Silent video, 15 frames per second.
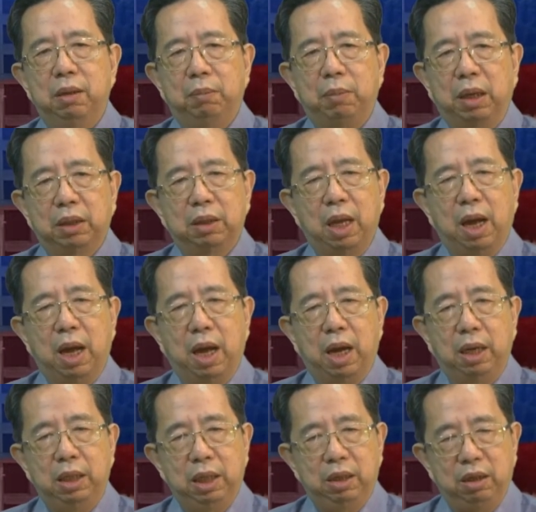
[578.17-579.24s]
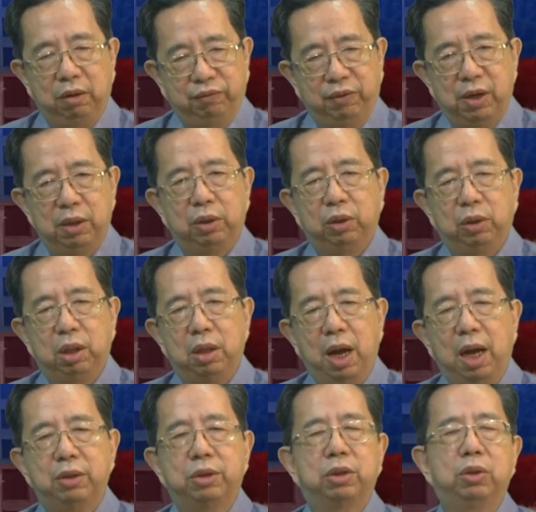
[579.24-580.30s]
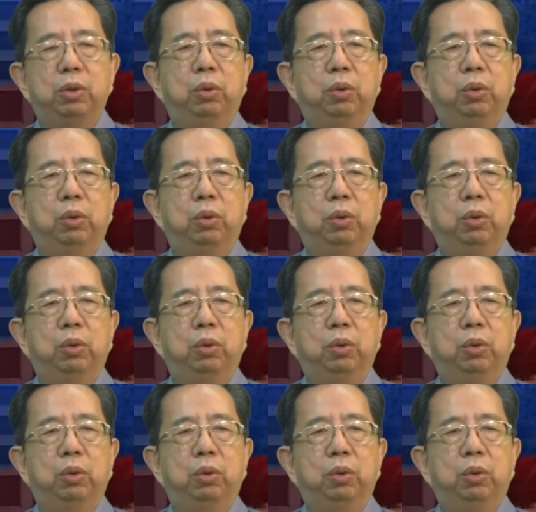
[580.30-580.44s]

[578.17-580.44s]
but he referred us